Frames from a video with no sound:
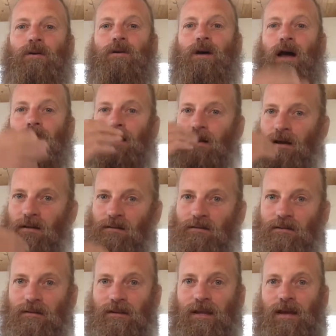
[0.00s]
I
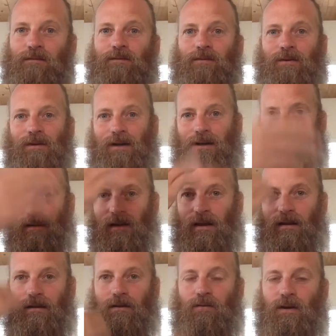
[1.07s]
constantly have to work on
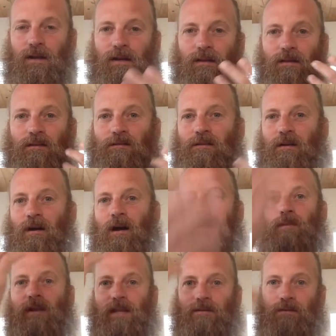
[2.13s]
creating this
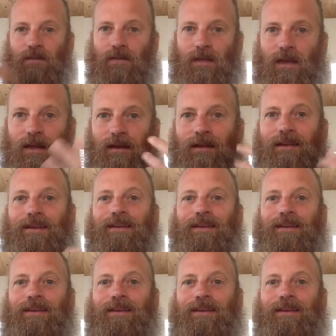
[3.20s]
harmony within,